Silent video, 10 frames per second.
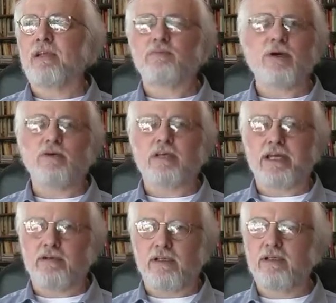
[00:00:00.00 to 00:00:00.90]
in Polk
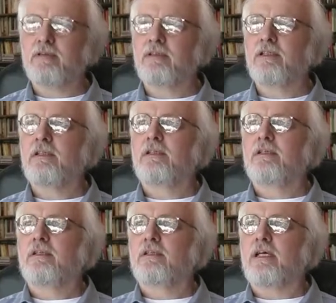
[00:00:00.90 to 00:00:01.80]
County.
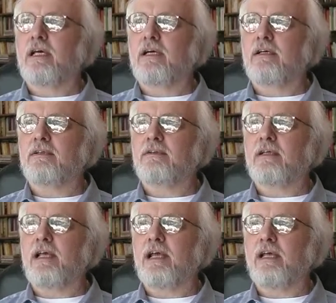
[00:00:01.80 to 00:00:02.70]

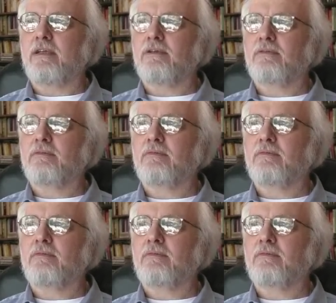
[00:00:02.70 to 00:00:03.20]
And